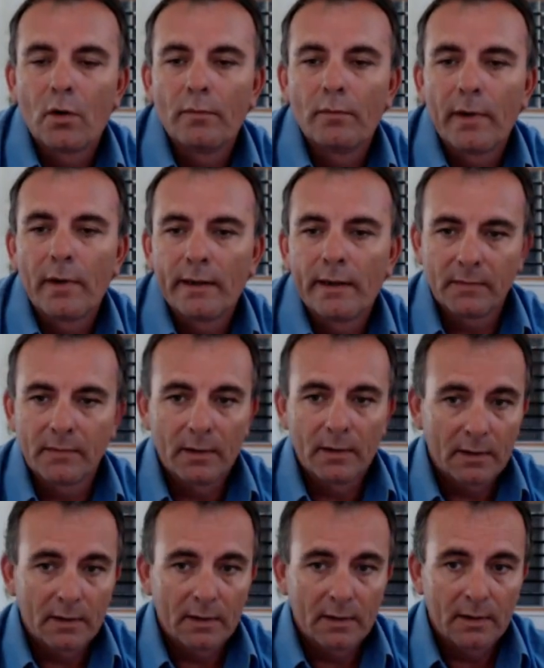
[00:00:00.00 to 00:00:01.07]
You're welcome,
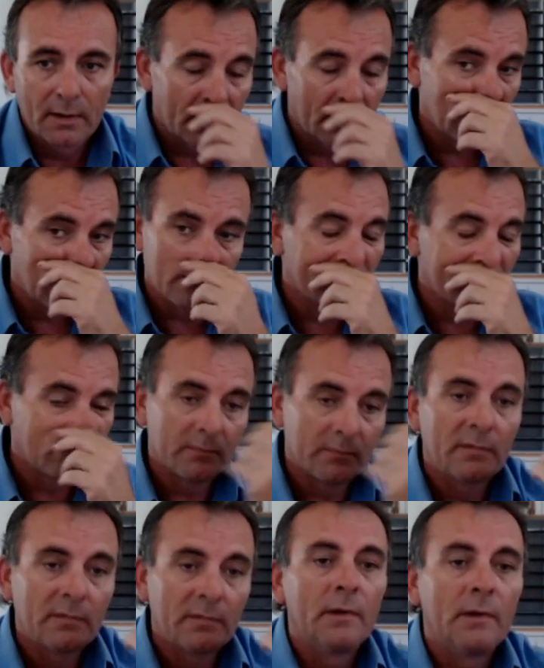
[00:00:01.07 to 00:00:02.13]
mate,
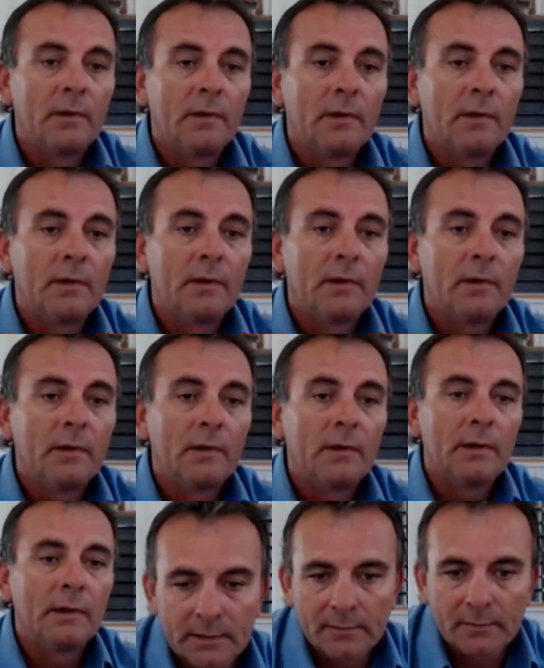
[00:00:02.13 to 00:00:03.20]
and
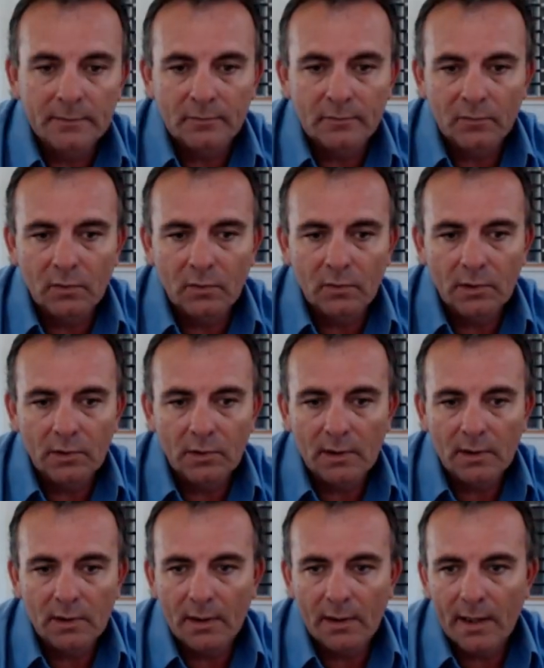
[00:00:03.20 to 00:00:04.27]

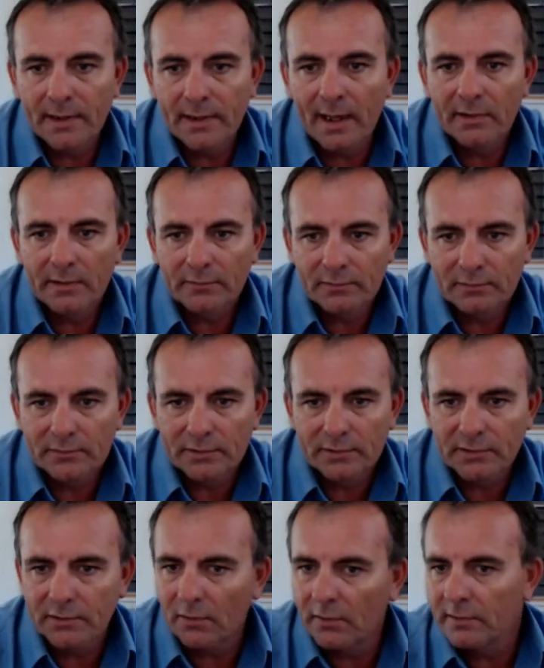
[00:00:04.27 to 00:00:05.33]
we're glad to have you.
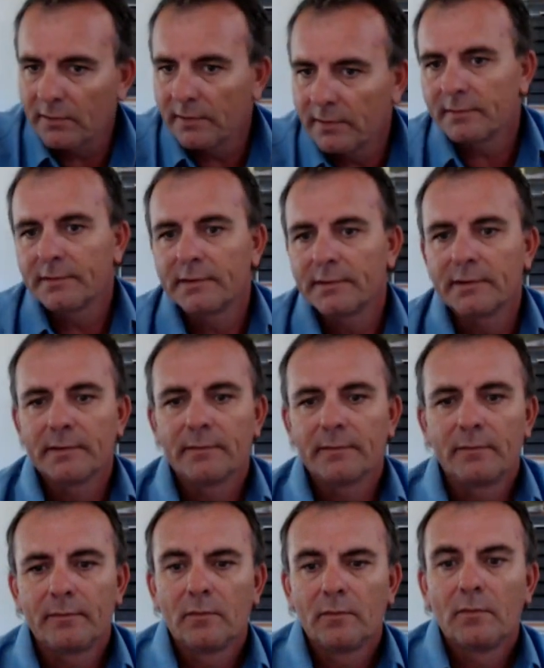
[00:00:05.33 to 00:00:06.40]
We're just sorry that
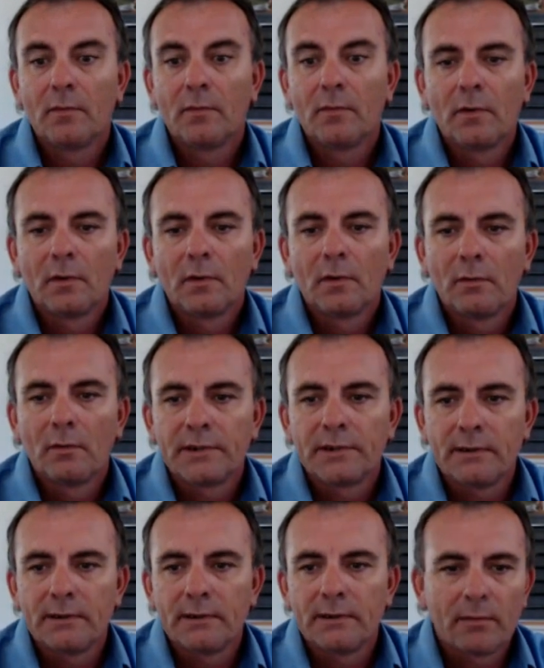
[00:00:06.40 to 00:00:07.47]

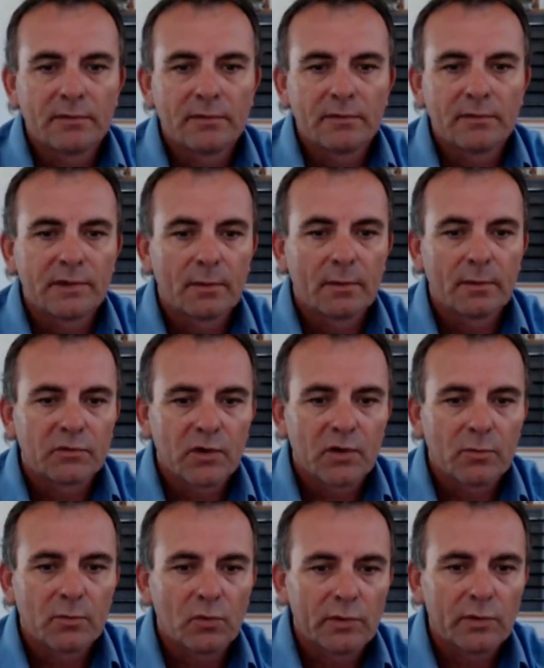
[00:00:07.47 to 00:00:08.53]
we seem to have so
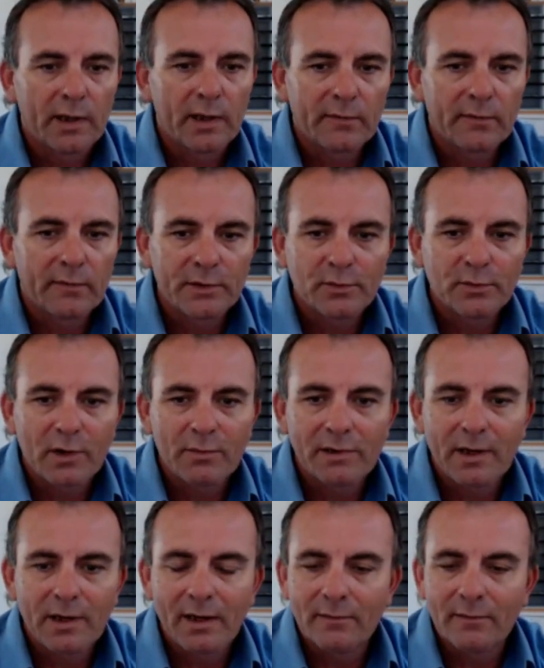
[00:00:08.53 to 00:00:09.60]
much trouble with our
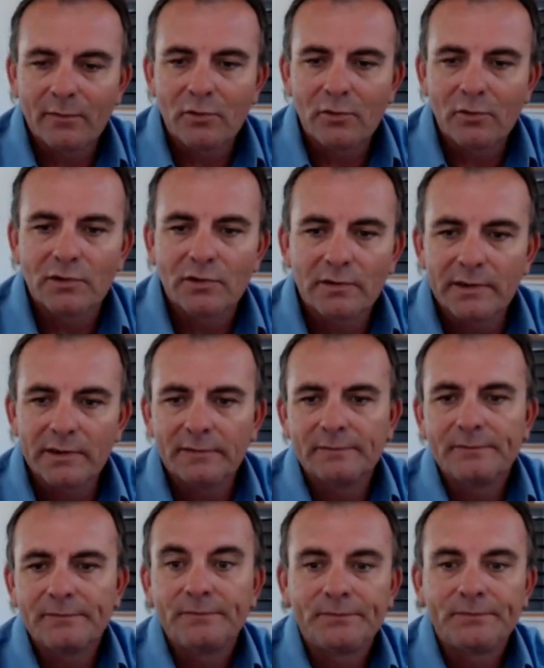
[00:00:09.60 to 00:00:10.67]
first webinar,
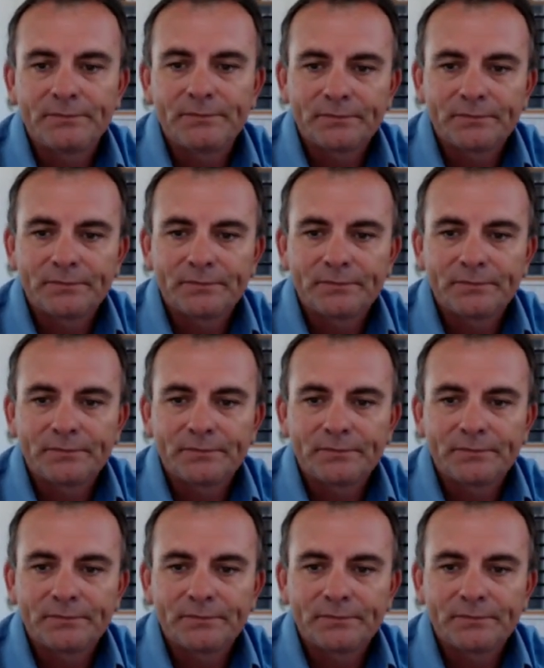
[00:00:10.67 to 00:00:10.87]
unfortunately.